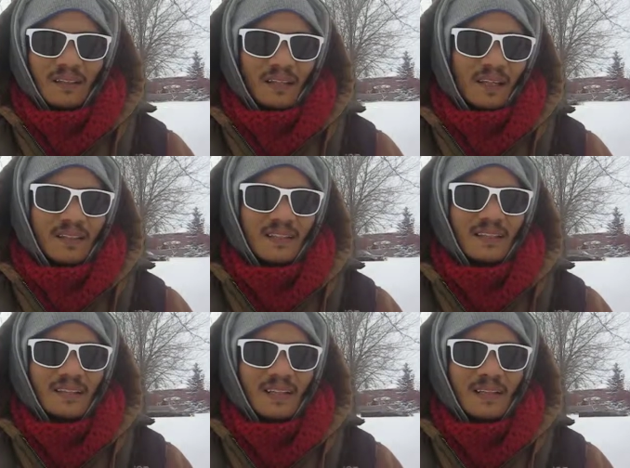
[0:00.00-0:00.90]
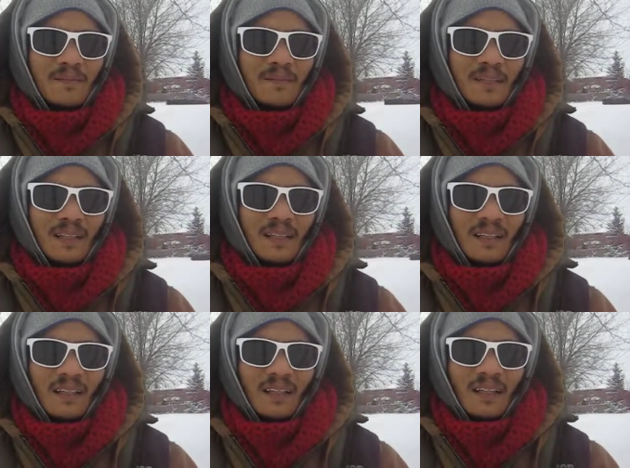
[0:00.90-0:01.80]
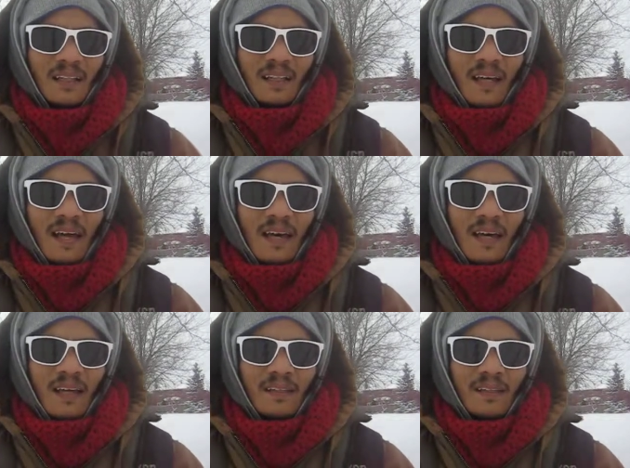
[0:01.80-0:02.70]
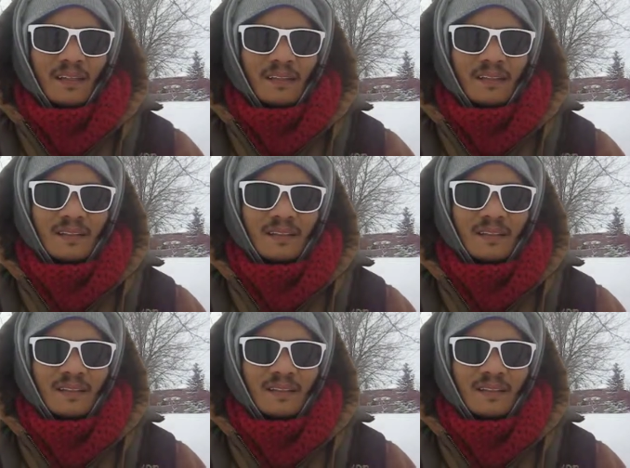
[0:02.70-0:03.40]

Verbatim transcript: it's not time, and it's